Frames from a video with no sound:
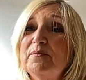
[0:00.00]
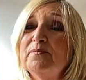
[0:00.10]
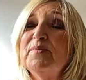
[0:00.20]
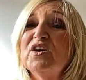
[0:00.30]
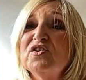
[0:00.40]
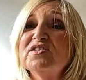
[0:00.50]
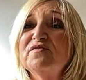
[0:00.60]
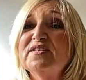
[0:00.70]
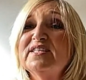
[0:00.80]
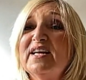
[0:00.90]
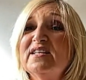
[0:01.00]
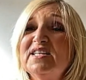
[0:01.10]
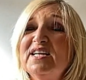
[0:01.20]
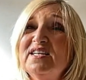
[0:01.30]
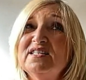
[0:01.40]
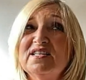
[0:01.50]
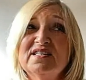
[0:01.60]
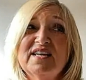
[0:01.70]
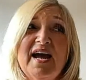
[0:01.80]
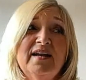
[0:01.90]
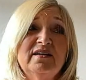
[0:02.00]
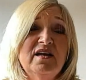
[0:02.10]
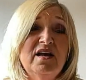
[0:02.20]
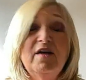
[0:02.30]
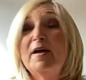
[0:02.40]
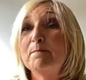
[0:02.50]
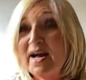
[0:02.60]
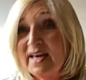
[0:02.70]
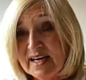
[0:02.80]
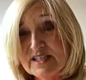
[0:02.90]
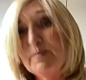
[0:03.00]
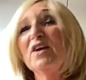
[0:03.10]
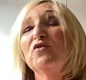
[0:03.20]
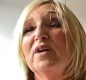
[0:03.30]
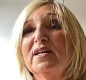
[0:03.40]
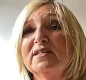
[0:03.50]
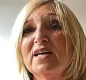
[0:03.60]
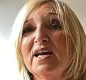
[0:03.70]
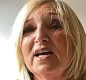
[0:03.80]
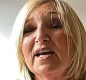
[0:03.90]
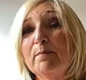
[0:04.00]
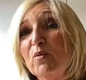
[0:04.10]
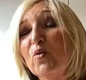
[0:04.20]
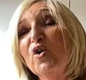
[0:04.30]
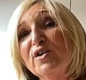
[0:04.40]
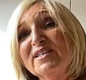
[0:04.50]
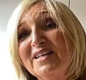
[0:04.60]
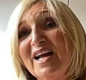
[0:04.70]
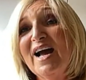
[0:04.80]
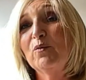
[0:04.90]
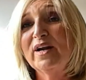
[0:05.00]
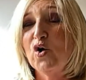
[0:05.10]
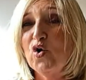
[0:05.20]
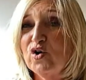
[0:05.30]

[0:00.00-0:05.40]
Because obviously tinnitus can, in my experience, it can be worse at night when it all